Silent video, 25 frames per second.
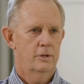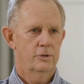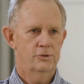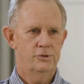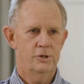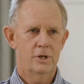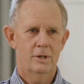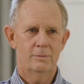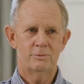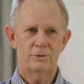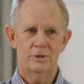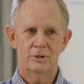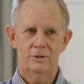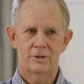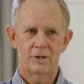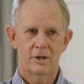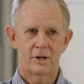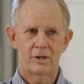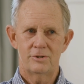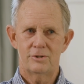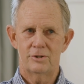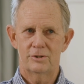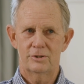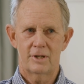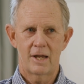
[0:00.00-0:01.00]
Gypsy
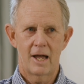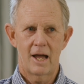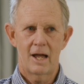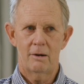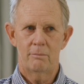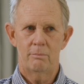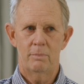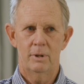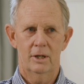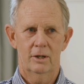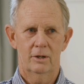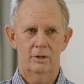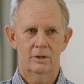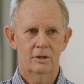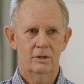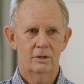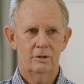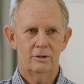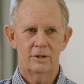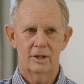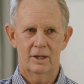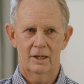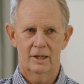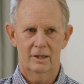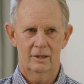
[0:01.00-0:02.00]
Touch has got to be a
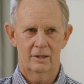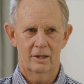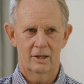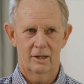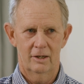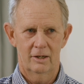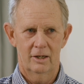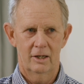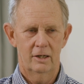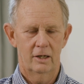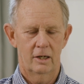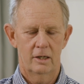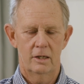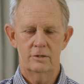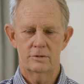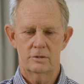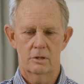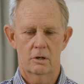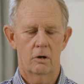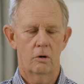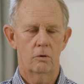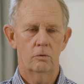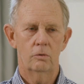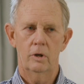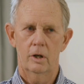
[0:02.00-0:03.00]
good thing, doesn't it? And he
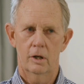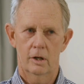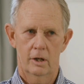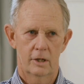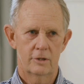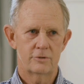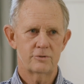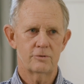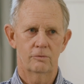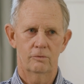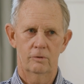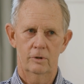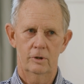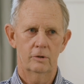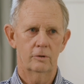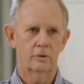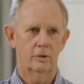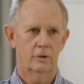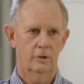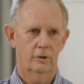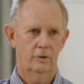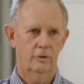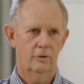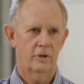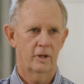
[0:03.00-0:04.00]
said, Oh, yeah, it's a real
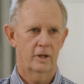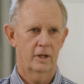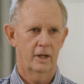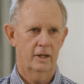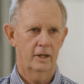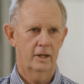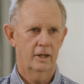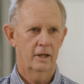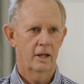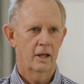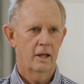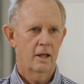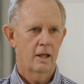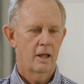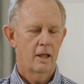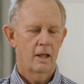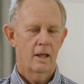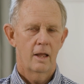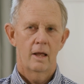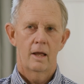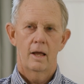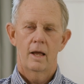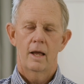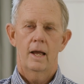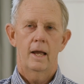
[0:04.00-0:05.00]
good thing.
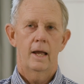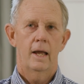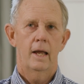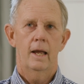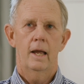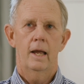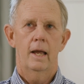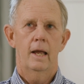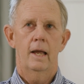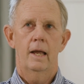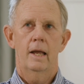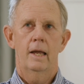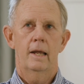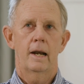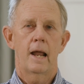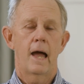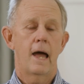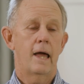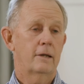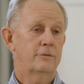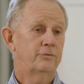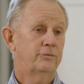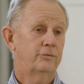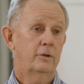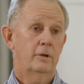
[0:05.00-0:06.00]
And
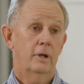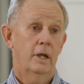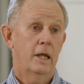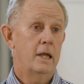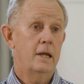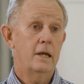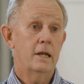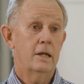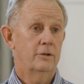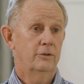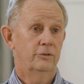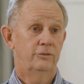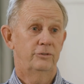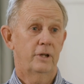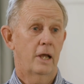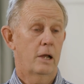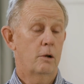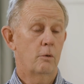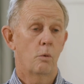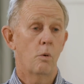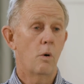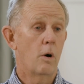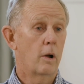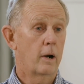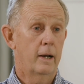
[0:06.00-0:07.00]
I, he didn't say
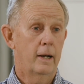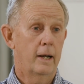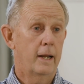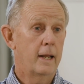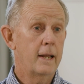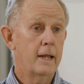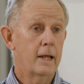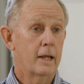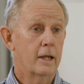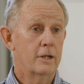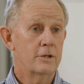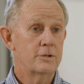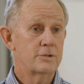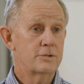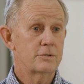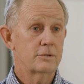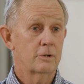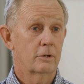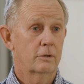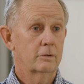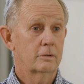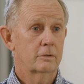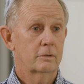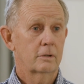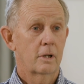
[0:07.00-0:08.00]
what it is,
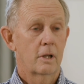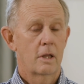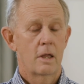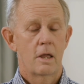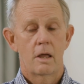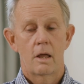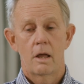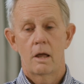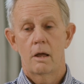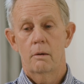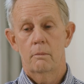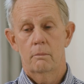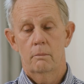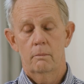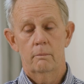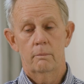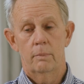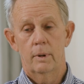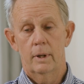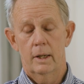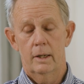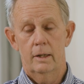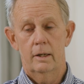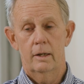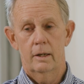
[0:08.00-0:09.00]

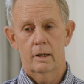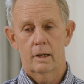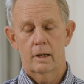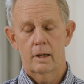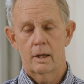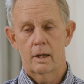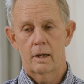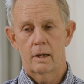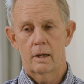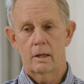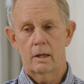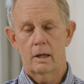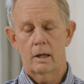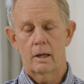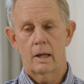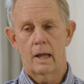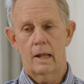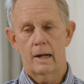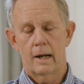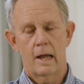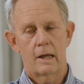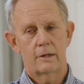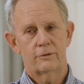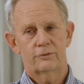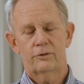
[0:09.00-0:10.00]
but
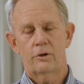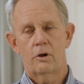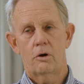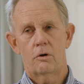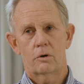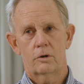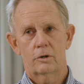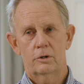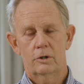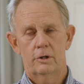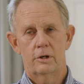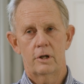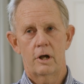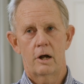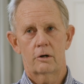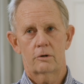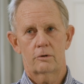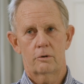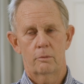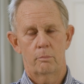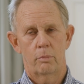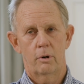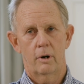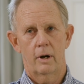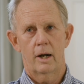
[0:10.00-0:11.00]
and I was talking to
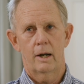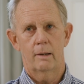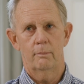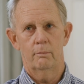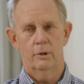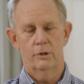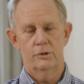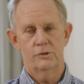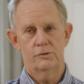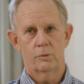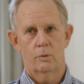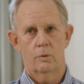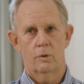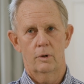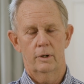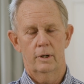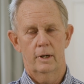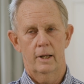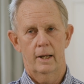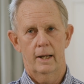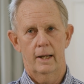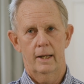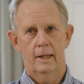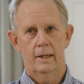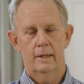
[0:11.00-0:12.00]
Dr. Bramlage one
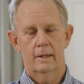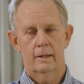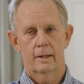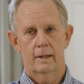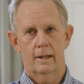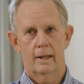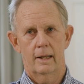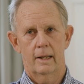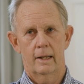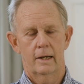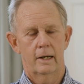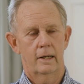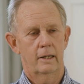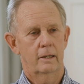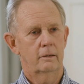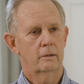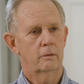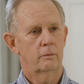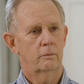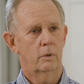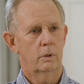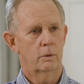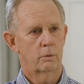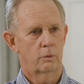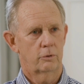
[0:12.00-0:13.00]
day, and
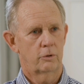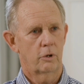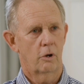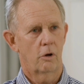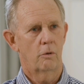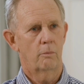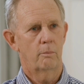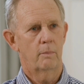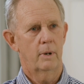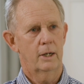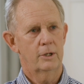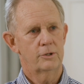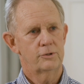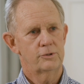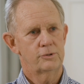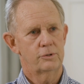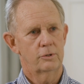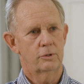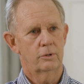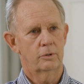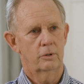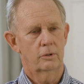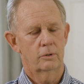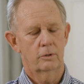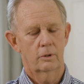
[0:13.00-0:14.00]
we were talking about
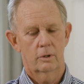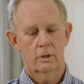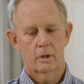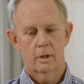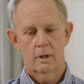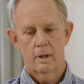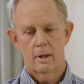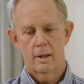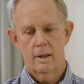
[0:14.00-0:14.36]
Shug.